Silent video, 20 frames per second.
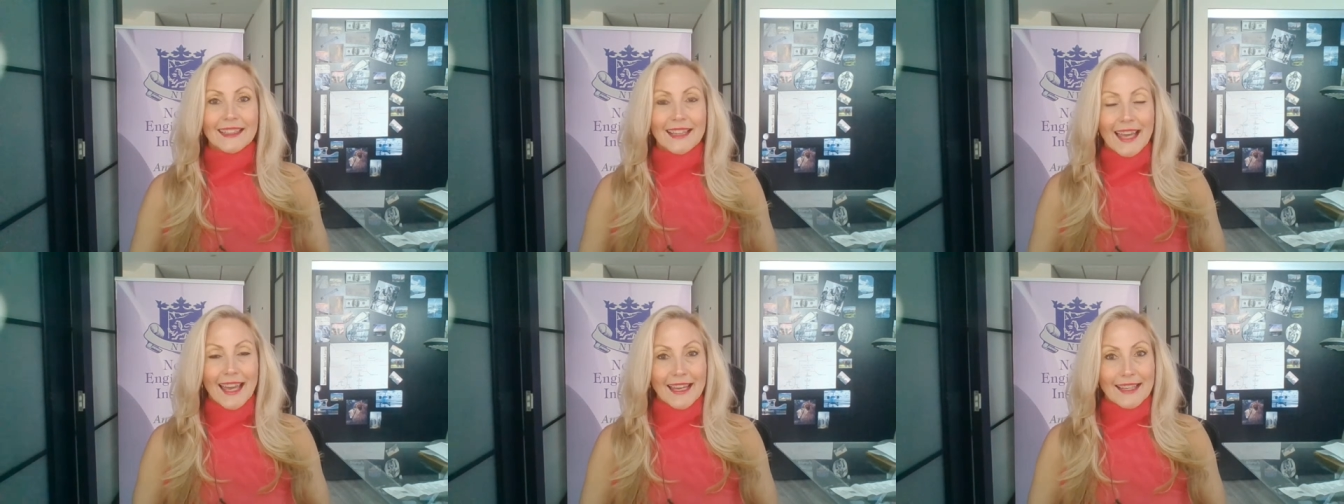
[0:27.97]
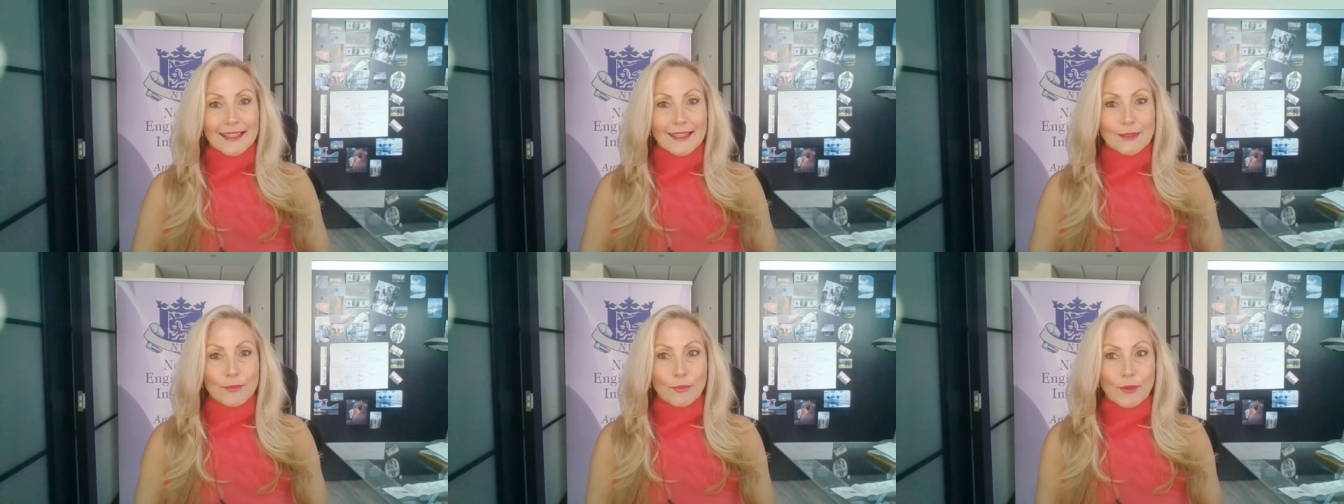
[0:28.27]

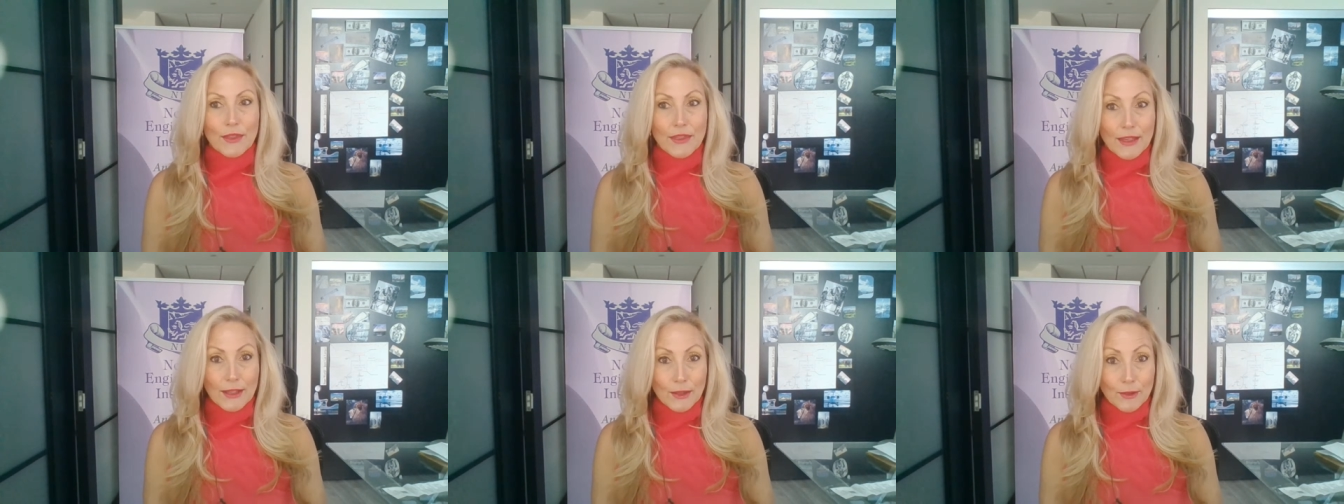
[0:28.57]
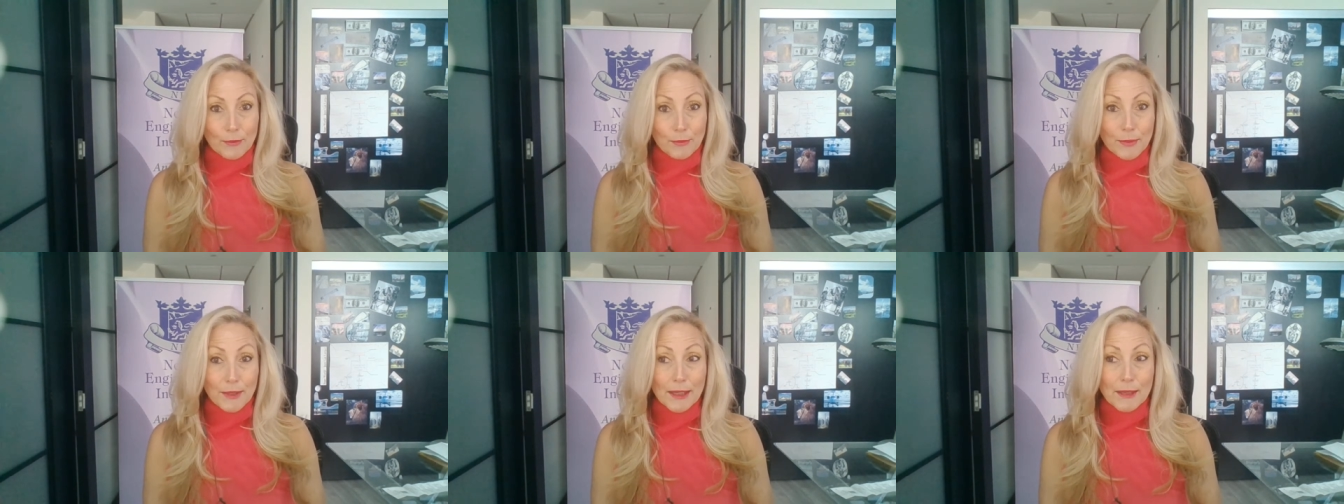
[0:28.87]
less with other
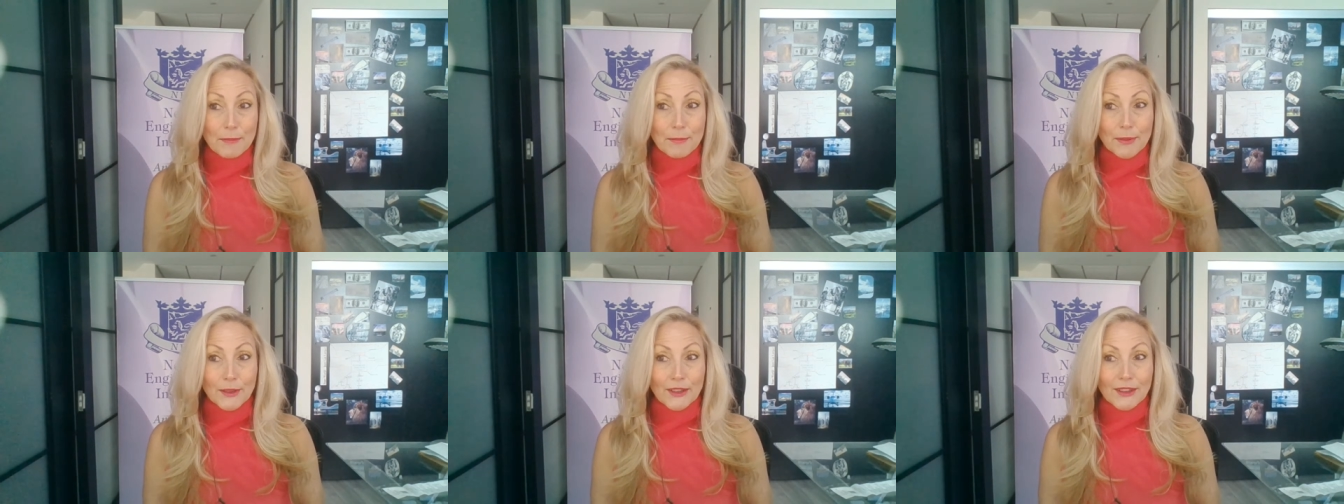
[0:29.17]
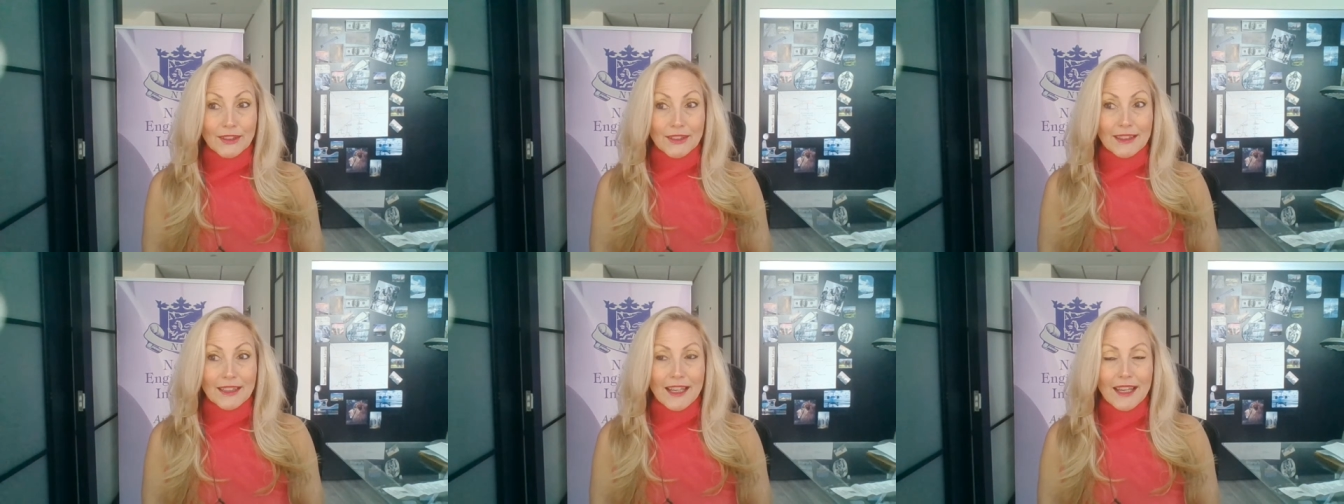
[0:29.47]

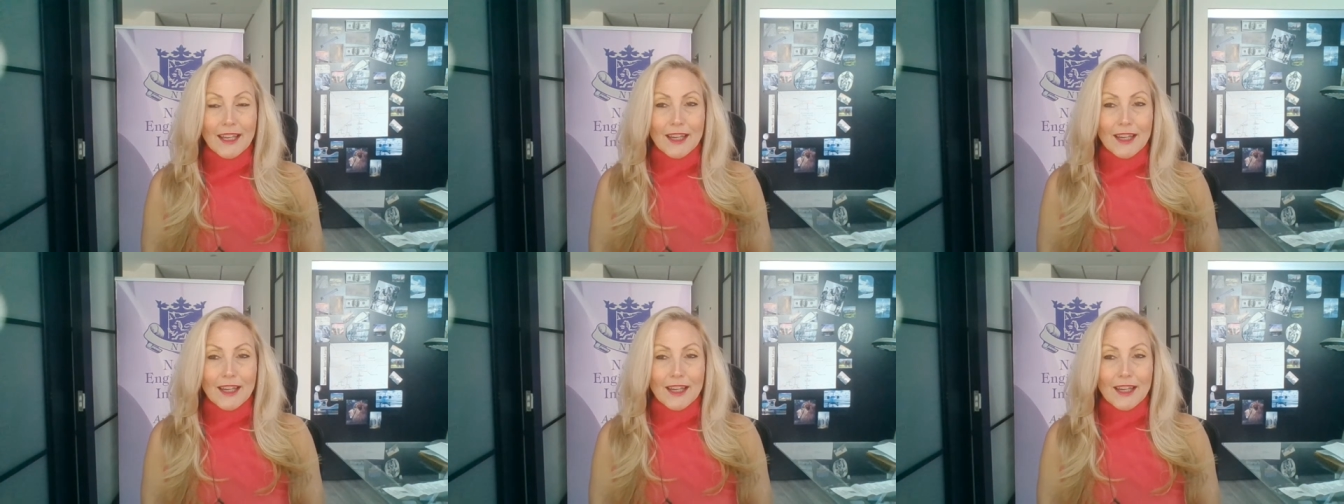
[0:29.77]
people.